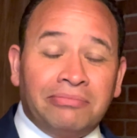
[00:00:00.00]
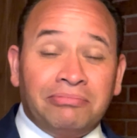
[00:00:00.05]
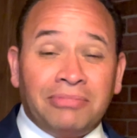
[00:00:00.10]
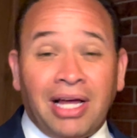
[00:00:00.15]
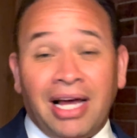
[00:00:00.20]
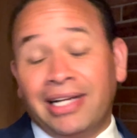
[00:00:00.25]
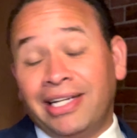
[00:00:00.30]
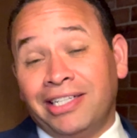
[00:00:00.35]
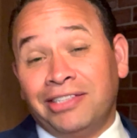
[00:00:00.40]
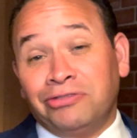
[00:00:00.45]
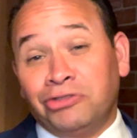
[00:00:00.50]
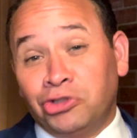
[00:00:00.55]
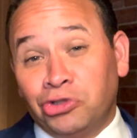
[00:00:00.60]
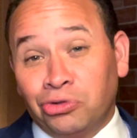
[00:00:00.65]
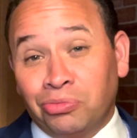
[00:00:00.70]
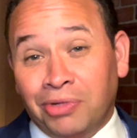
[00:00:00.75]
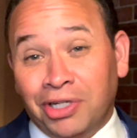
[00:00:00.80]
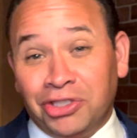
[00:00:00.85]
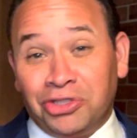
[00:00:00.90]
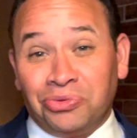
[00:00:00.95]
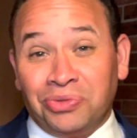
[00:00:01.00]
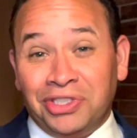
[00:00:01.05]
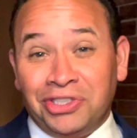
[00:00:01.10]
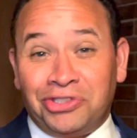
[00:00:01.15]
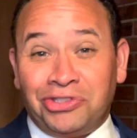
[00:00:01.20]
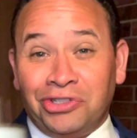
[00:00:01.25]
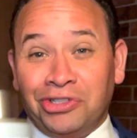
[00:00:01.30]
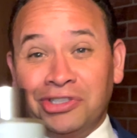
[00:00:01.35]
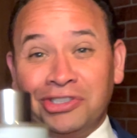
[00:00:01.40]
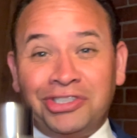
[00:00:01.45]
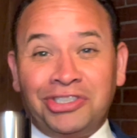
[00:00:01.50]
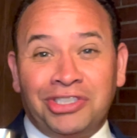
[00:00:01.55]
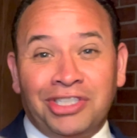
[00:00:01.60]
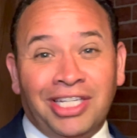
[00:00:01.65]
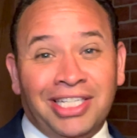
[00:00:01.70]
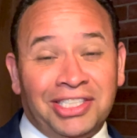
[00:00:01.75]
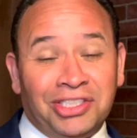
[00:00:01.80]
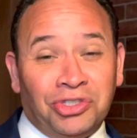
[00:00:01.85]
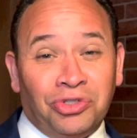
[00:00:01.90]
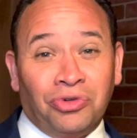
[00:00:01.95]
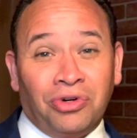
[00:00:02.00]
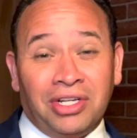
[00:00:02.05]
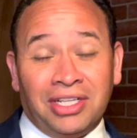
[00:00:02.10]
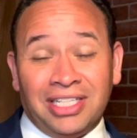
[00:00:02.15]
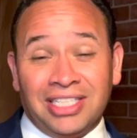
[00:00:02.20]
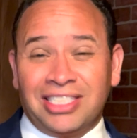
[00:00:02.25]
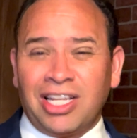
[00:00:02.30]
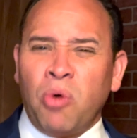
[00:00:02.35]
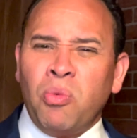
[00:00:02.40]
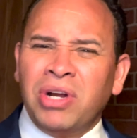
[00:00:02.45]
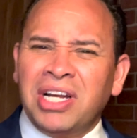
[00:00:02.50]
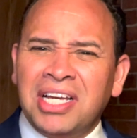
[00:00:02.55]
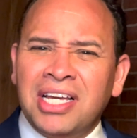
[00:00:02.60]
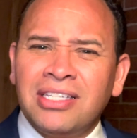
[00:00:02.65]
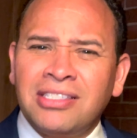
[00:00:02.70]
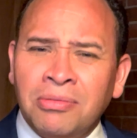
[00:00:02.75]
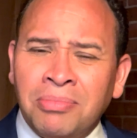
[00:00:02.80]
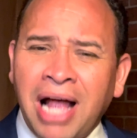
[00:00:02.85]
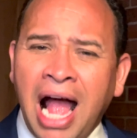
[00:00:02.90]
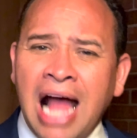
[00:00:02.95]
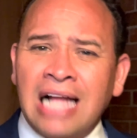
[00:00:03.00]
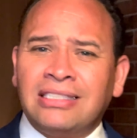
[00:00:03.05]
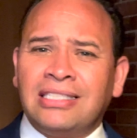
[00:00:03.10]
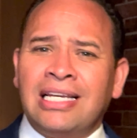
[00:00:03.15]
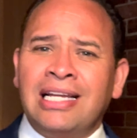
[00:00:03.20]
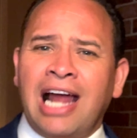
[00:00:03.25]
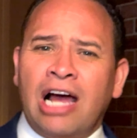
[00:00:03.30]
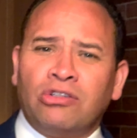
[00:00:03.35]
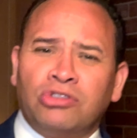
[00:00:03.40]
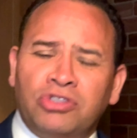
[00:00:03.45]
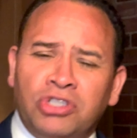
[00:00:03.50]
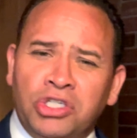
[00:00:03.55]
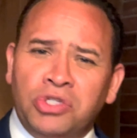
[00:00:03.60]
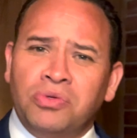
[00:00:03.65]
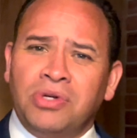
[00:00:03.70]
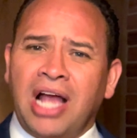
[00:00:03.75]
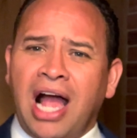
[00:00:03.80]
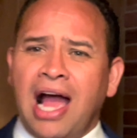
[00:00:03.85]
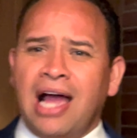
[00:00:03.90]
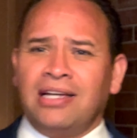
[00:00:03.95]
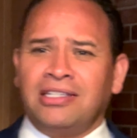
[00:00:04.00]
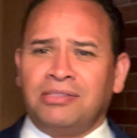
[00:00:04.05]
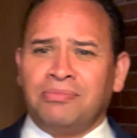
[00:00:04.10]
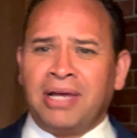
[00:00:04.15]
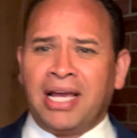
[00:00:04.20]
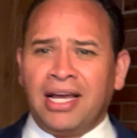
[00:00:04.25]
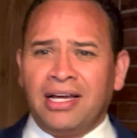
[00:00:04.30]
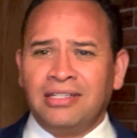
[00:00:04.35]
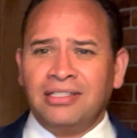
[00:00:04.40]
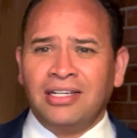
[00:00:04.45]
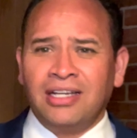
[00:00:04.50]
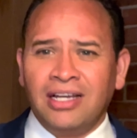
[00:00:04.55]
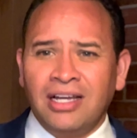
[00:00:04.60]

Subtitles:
I didn't do much research in doing this. I want to get some content out to you guys, man.